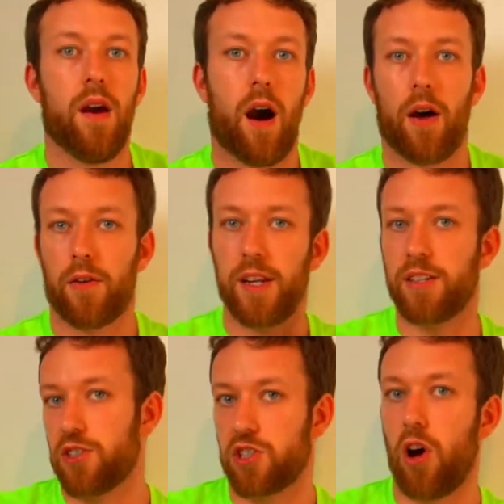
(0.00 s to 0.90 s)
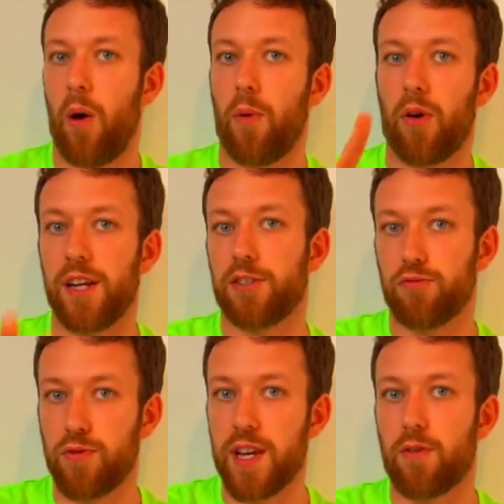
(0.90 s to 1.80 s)
either I need to stop or I need to
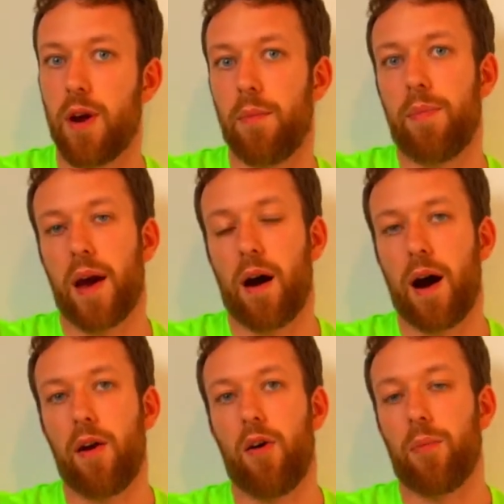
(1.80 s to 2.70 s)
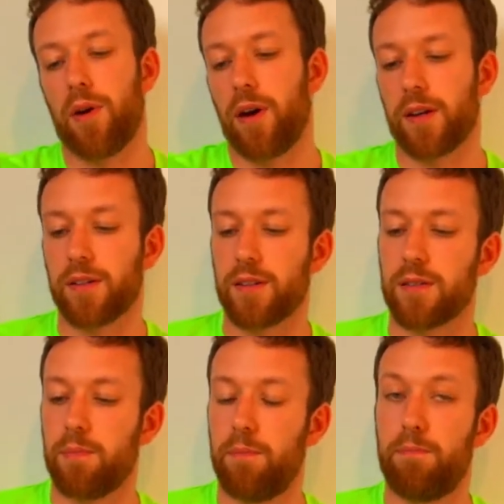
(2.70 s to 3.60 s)
re-grip a bit higher up.
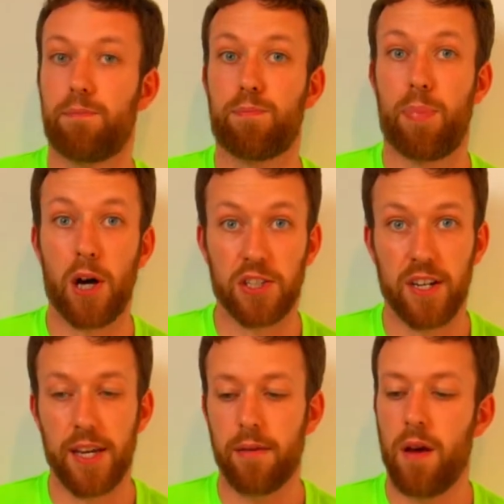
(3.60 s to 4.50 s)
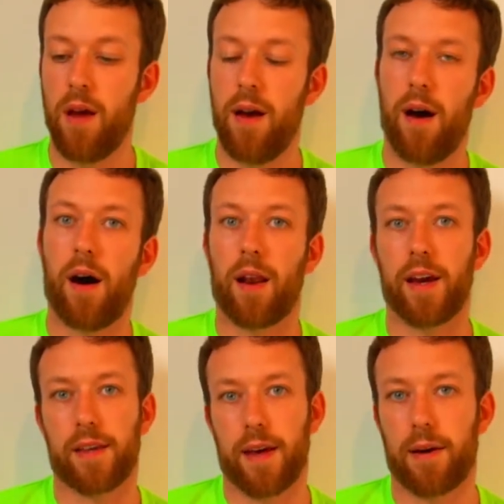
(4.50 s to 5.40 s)
And personally, I
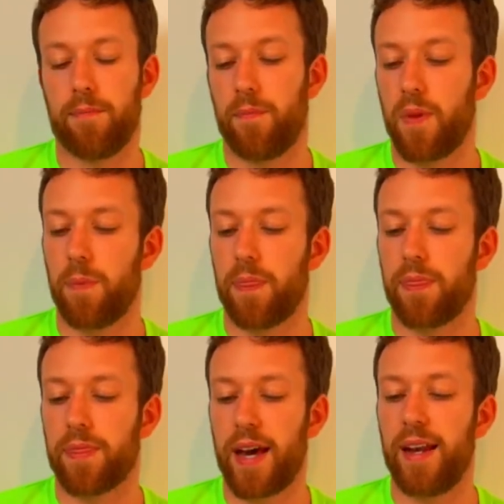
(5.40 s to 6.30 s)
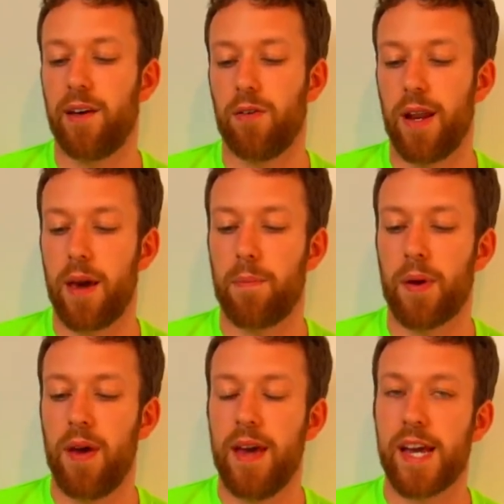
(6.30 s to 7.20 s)
like that. That little lip,
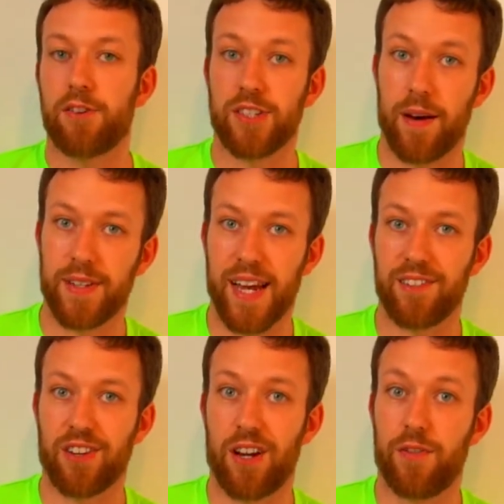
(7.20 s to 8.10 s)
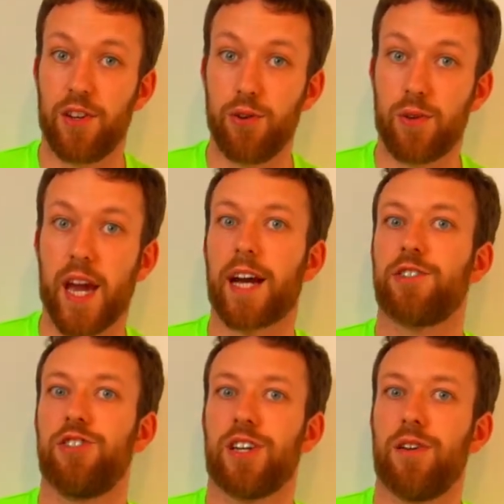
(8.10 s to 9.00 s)
it does have a downside if you do
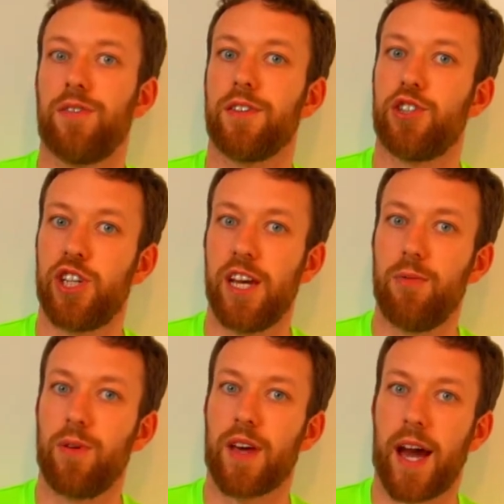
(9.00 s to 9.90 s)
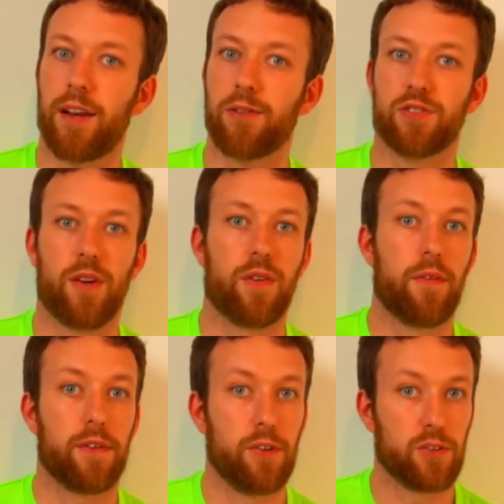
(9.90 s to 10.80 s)
catch yourself in the shin with the handle. So if you're
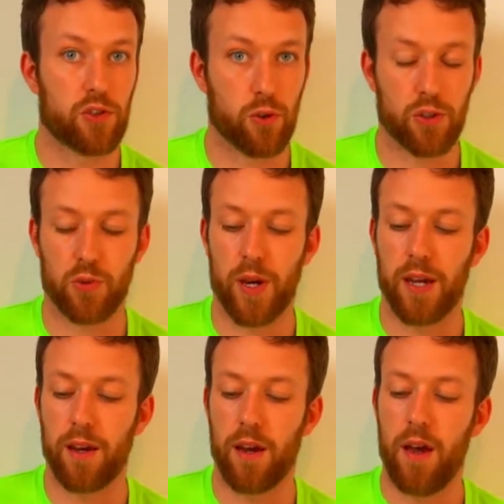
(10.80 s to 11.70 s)
ever doing a sword swing,